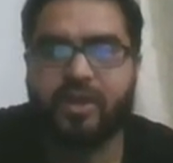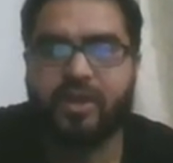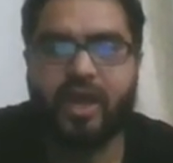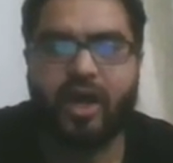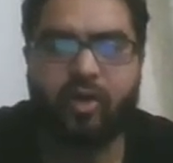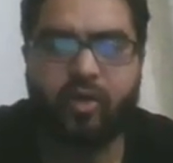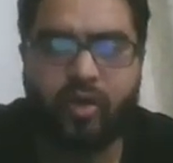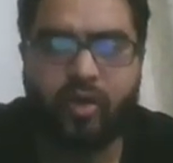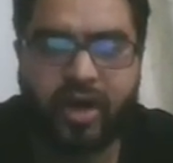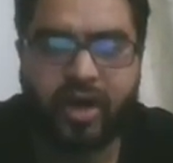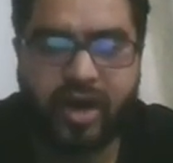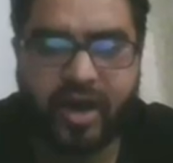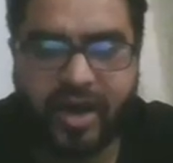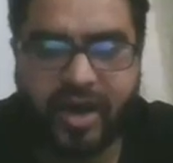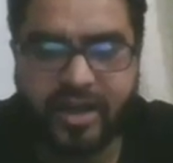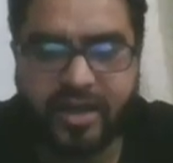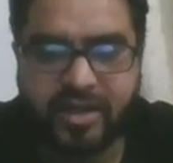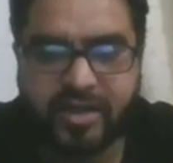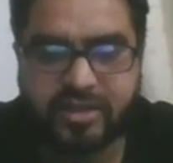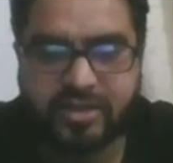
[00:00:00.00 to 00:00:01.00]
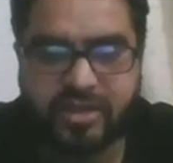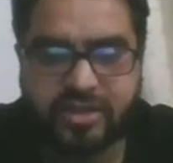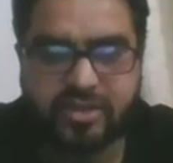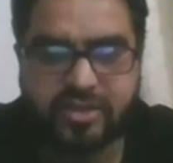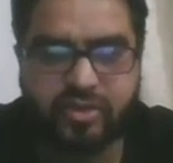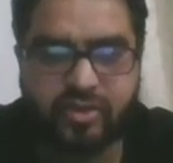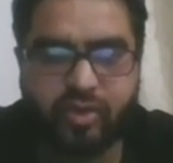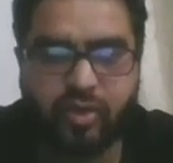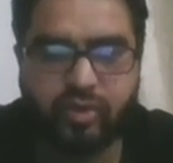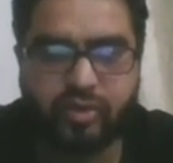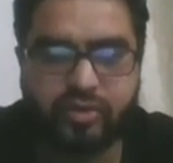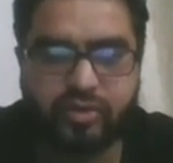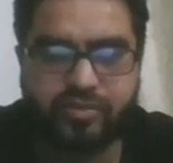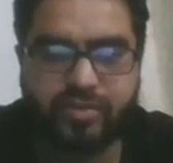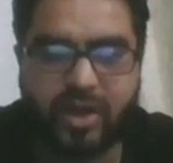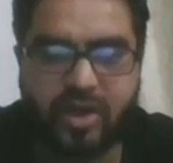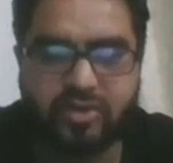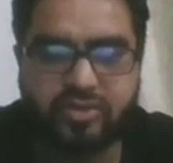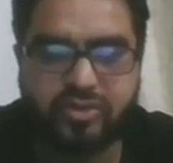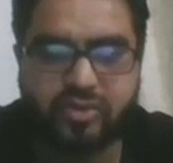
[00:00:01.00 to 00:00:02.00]
Now uh, I'll just go through,
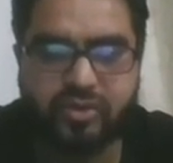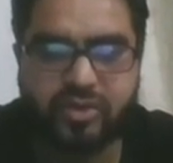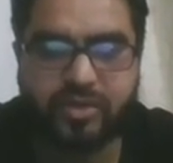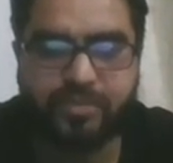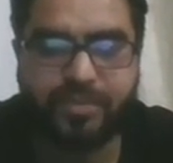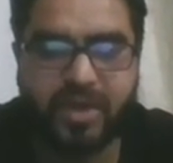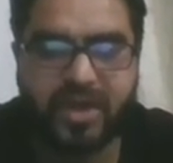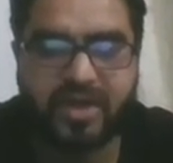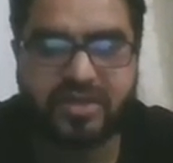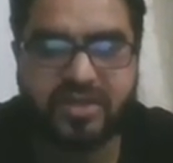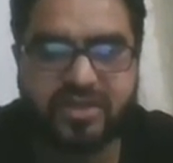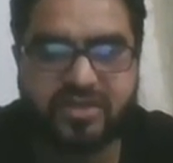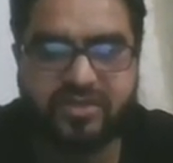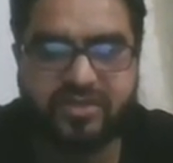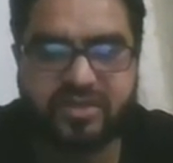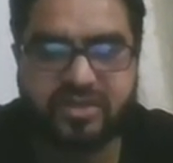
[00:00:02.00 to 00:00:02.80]
browse through the pages